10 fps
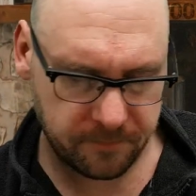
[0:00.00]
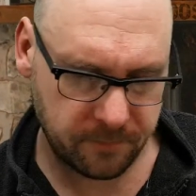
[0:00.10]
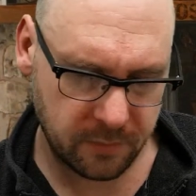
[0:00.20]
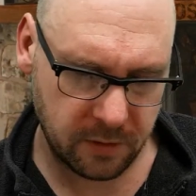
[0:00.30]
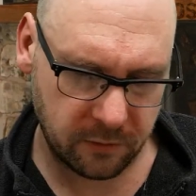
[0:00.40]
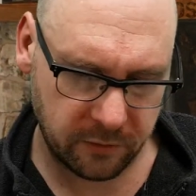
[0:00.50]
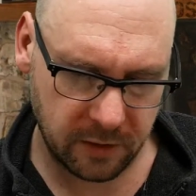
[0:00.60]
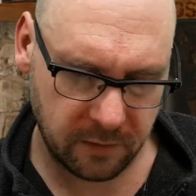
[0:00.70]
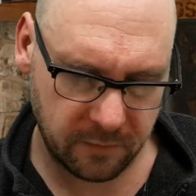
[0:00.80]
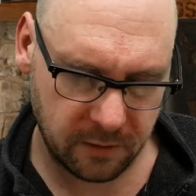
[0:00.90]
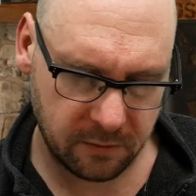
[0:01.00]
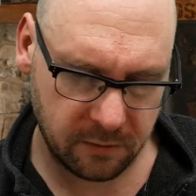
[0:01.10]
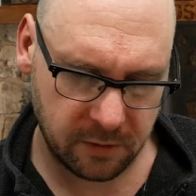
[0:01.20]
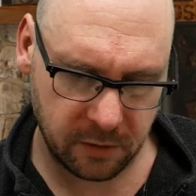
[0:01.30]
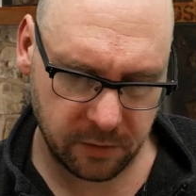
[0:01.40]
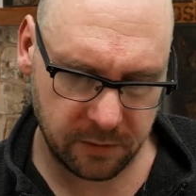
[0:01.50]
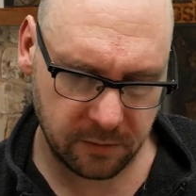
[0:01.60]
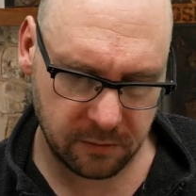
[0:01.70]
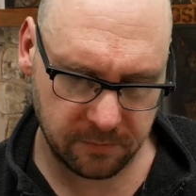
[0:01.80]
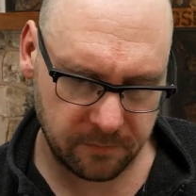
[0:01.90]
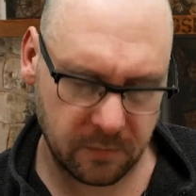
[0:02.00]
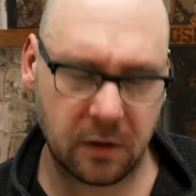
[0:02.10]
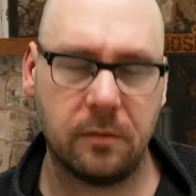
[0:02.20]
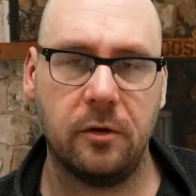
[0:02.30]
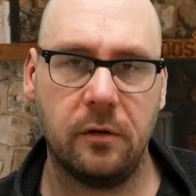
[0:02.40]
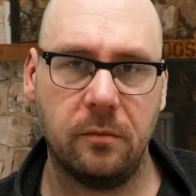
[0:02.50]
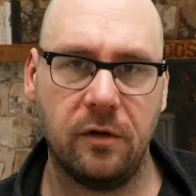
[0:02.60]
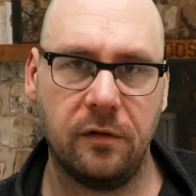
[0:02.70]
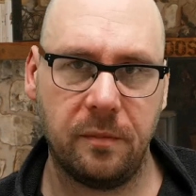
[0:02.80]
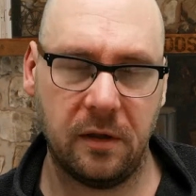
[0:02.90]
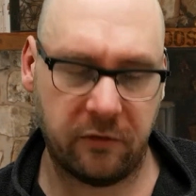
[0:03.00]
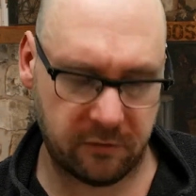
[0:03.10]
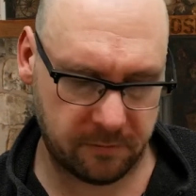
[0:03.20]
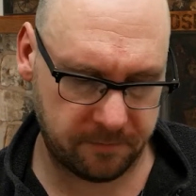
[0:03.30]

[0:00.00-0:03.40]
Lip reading: But there's definitely liquid coming out the mouthpiece.